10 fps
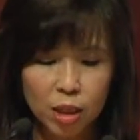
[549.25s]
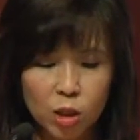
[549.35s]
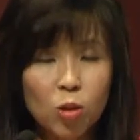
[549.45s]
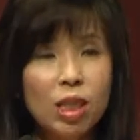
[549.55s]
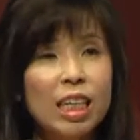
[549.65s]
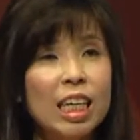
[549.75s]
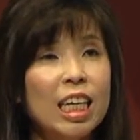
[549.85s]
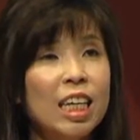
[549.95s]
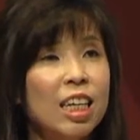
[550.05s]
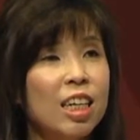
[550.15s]
So the
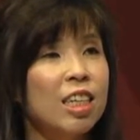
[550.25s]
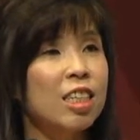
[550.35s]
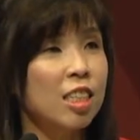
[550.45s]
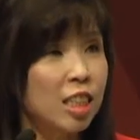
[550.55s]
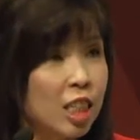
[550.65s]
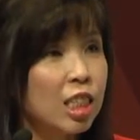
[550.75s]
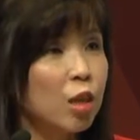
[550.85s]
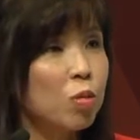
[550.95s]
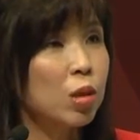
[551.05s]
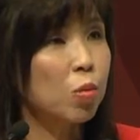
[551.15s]
key here is a
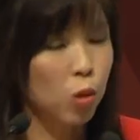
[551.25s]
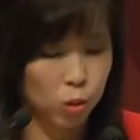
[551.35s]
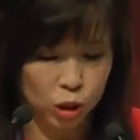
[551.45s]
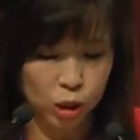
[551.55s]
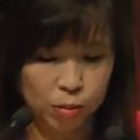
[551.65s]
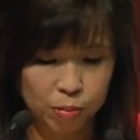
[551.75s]
systems approach.